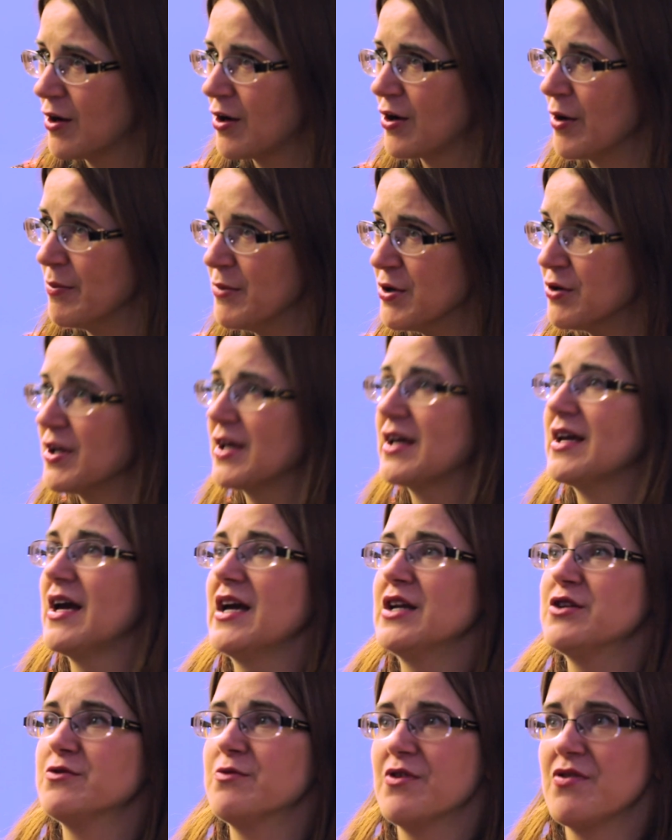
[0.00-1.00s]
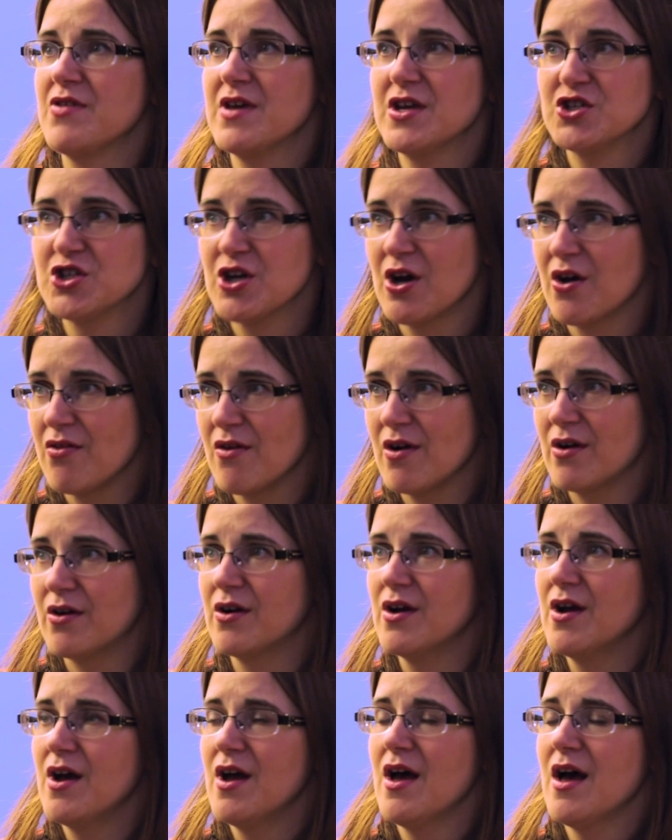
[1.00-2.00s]
communicate with each
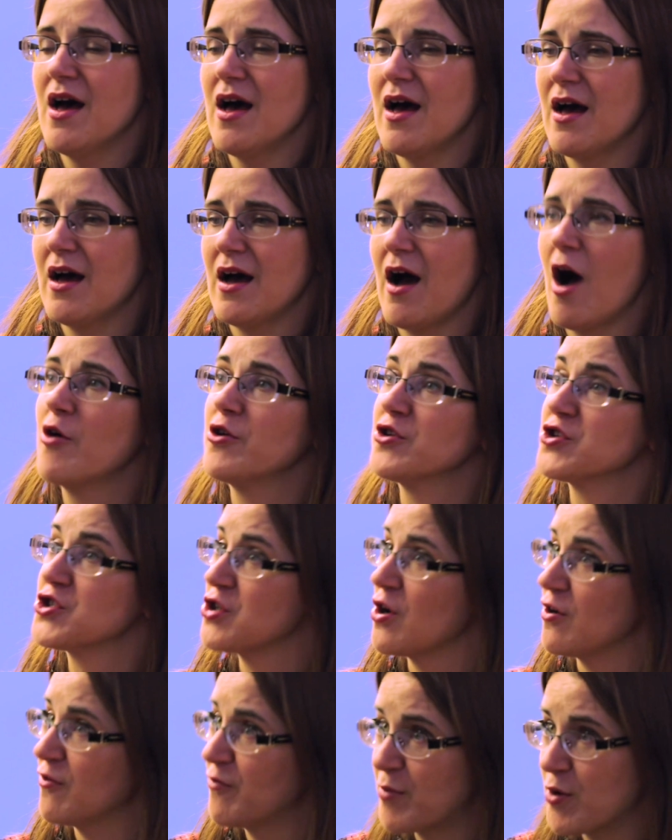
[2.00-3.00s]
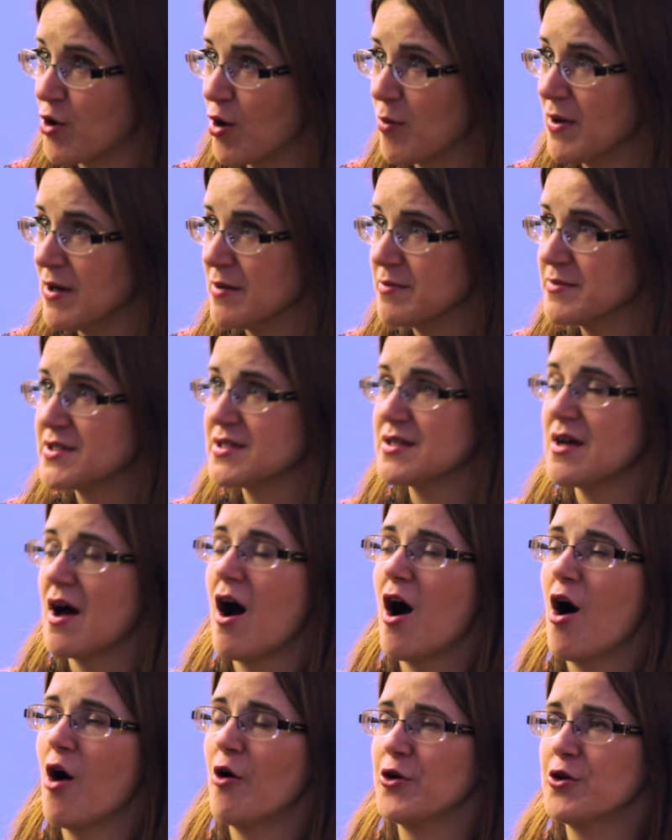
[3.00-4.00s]
other, how you solve problems,
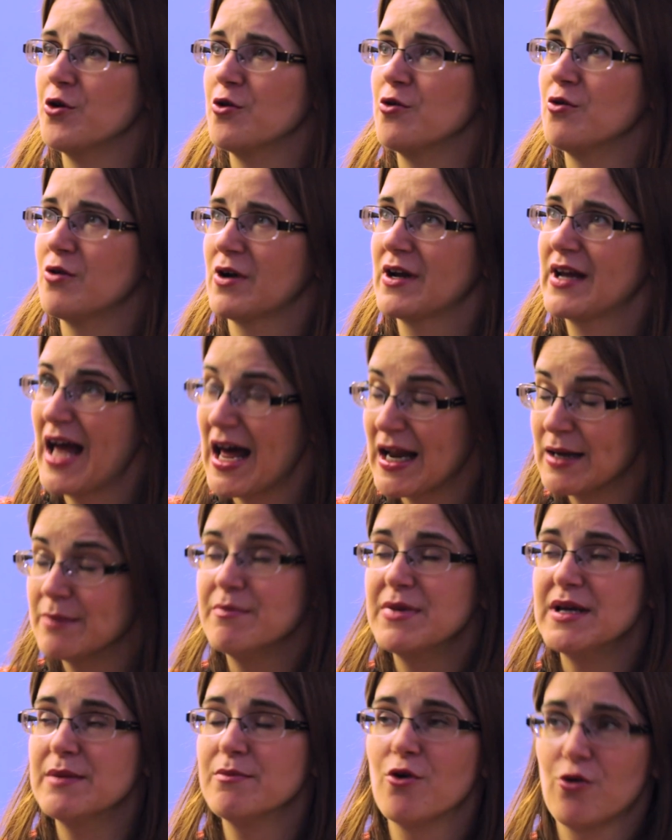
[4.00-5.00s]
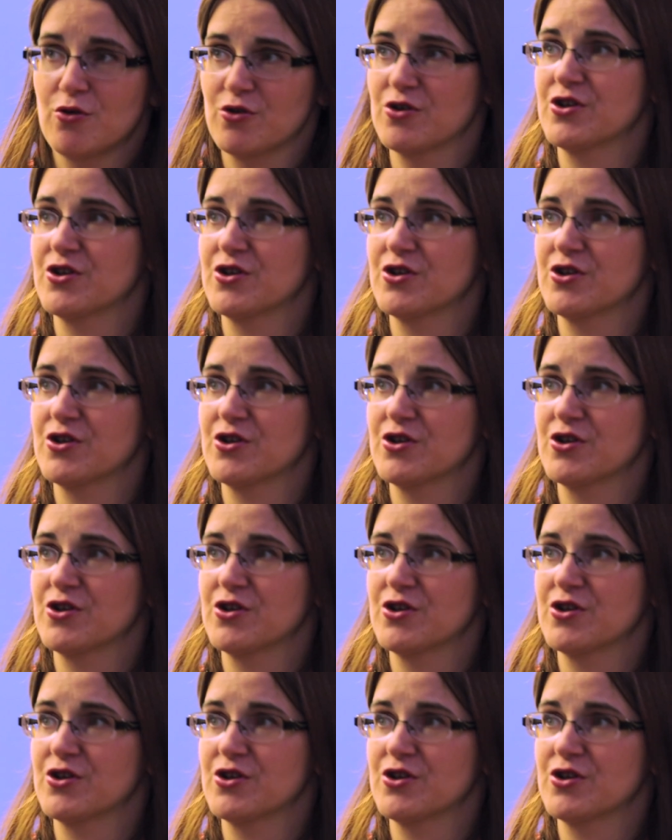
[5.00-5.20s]
how you can be more